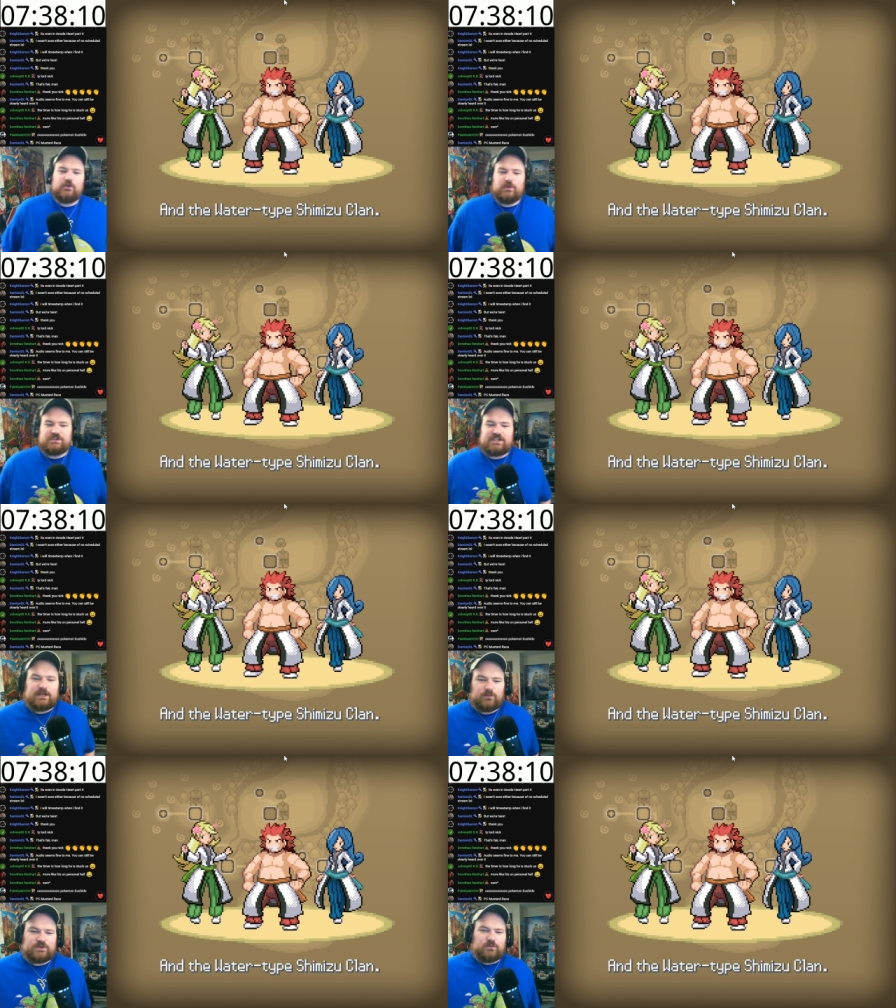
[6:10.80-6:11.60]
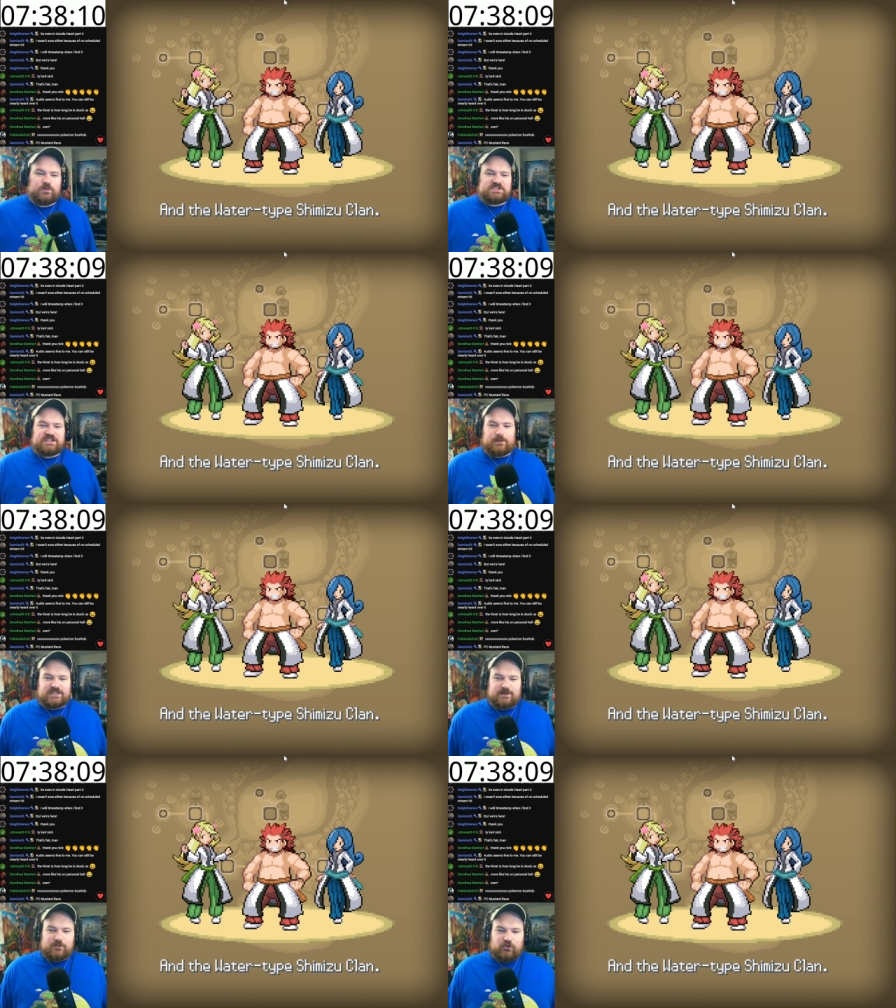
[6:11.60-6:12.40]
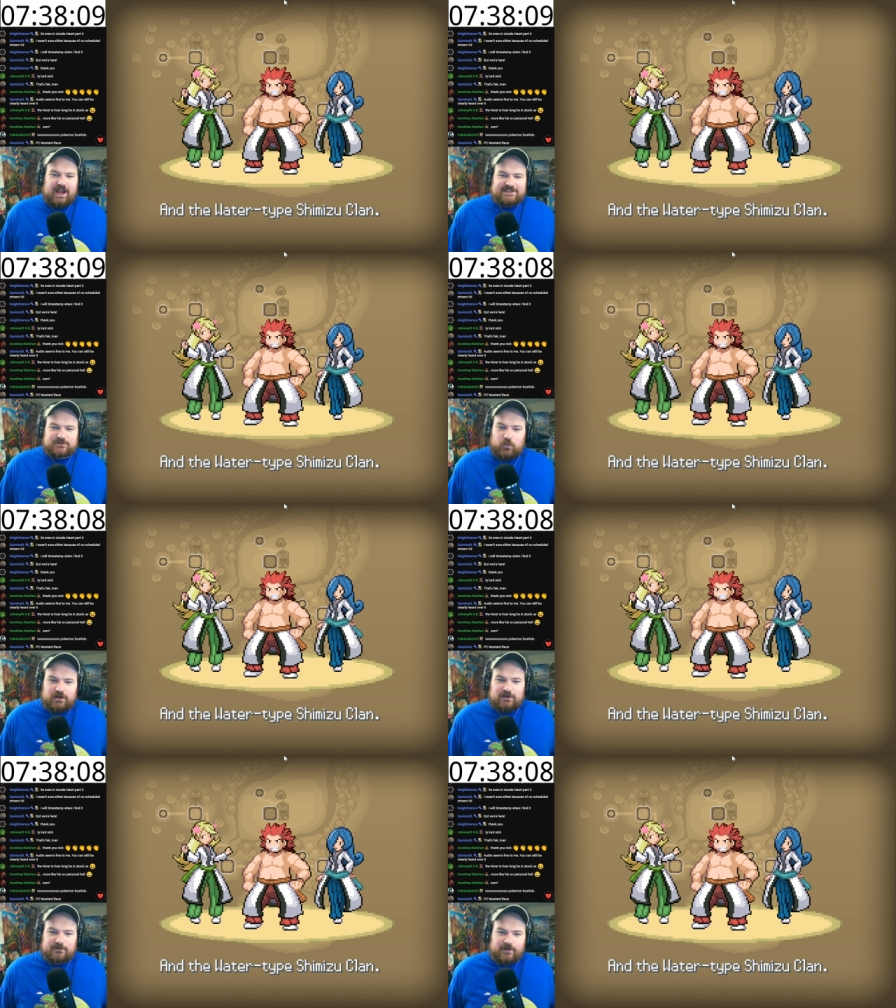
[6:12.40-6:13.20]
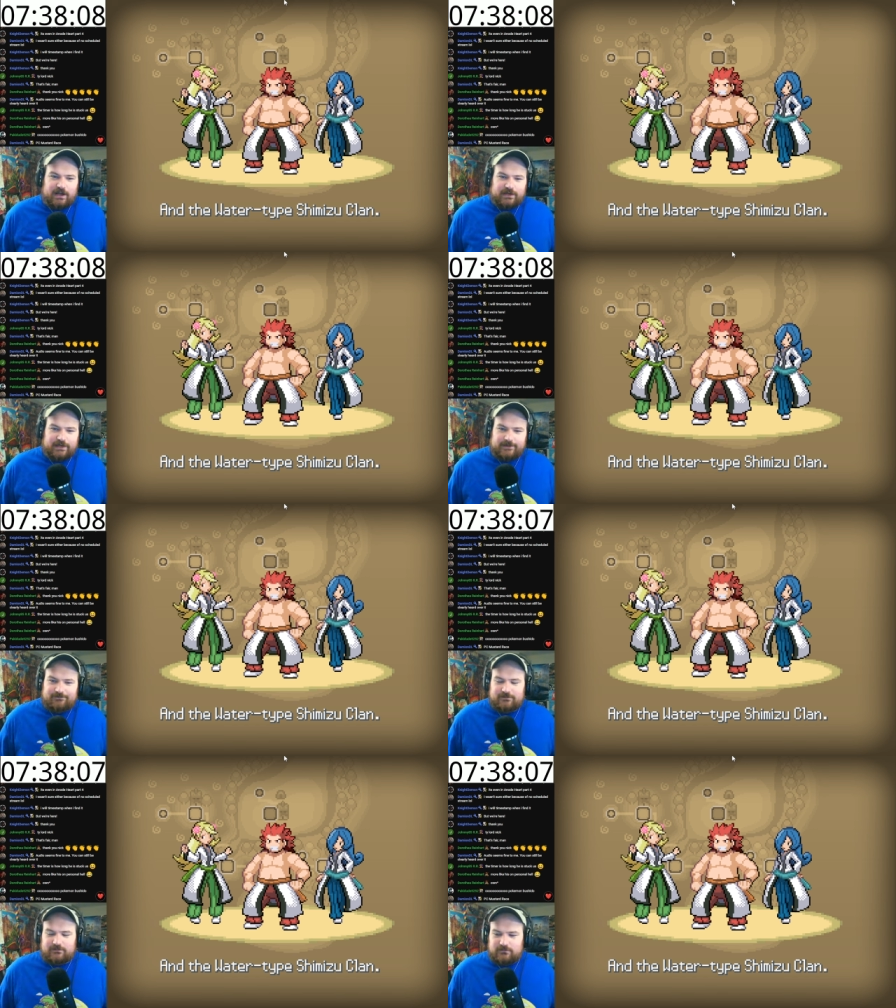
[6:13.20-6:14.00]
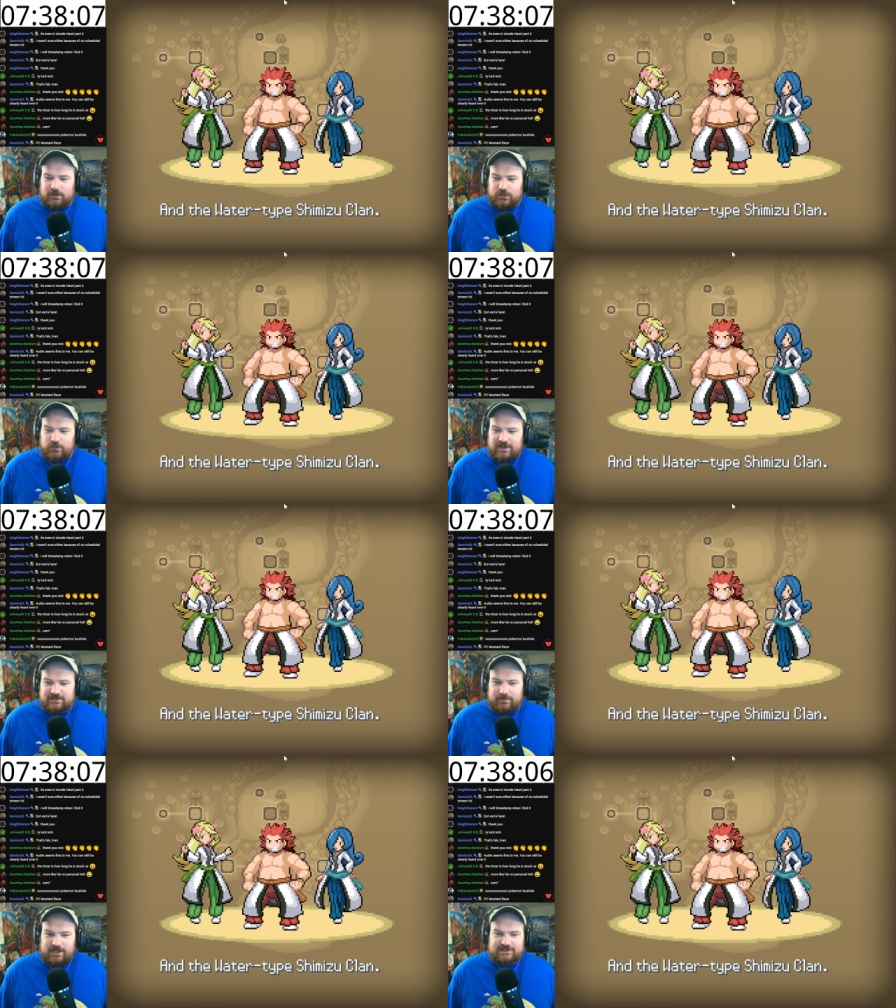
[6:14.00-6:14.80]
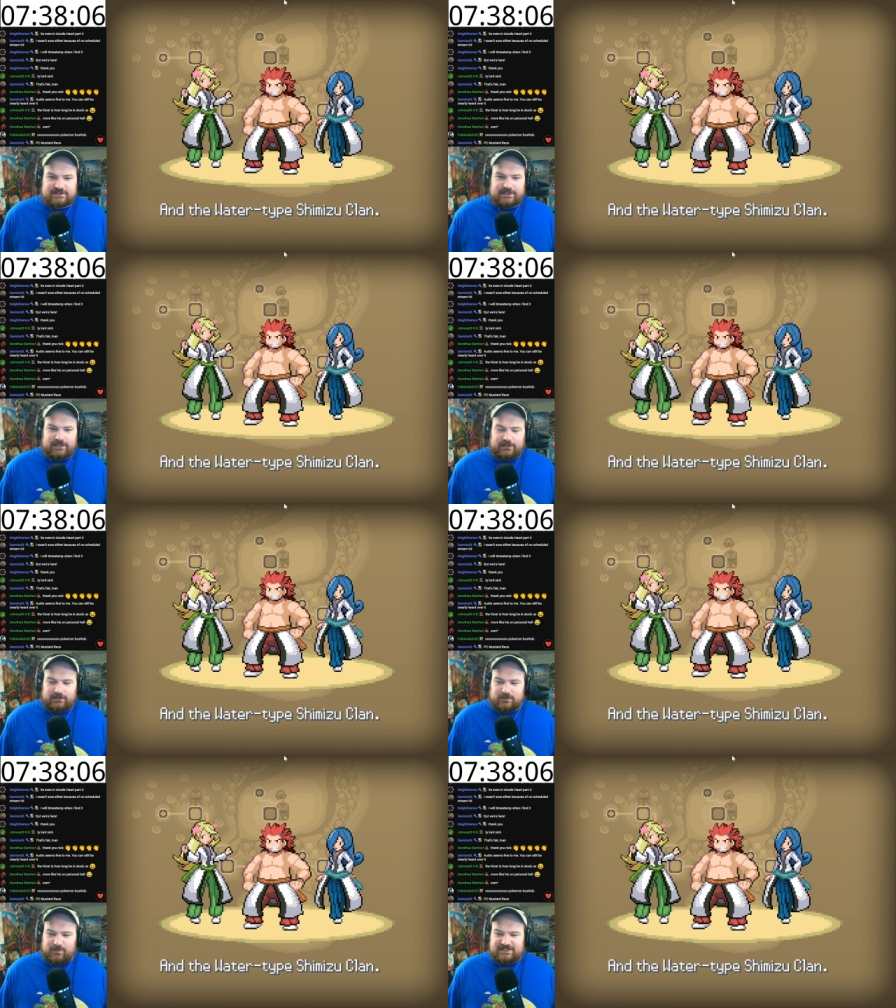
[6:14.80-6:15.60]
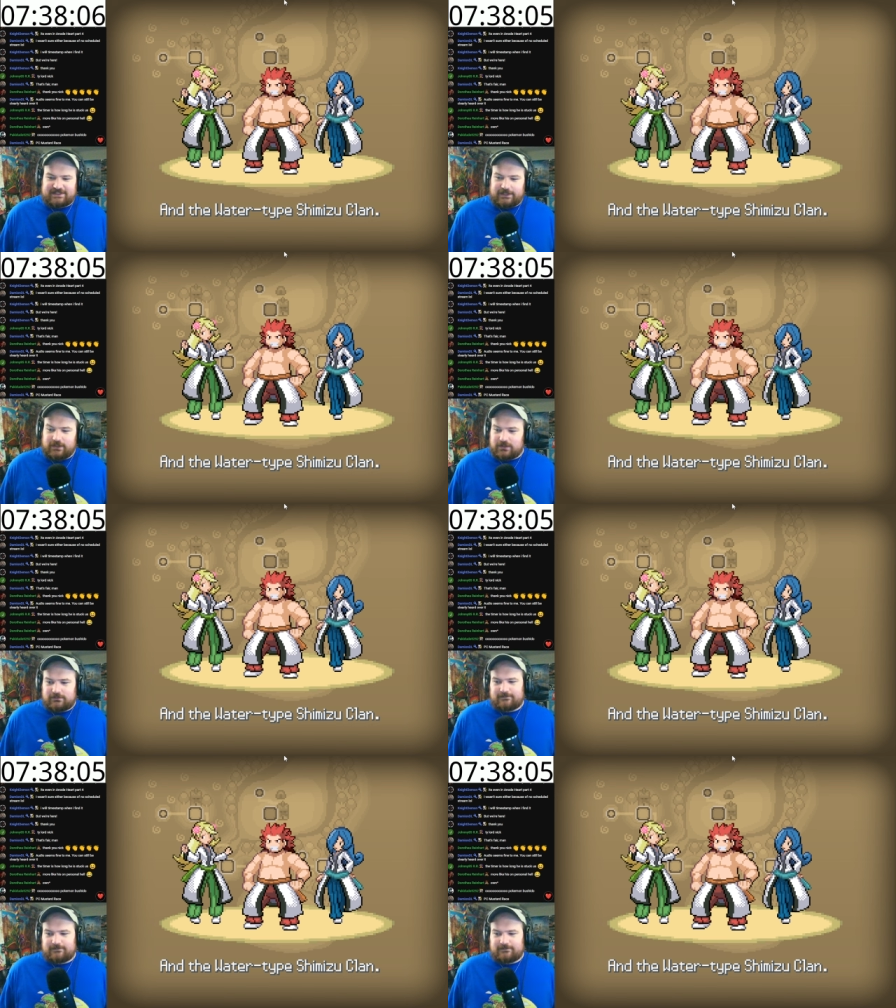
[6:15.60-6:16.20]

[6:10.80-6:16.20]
Which team? We team grass, water, or fire here. Who has the best leader?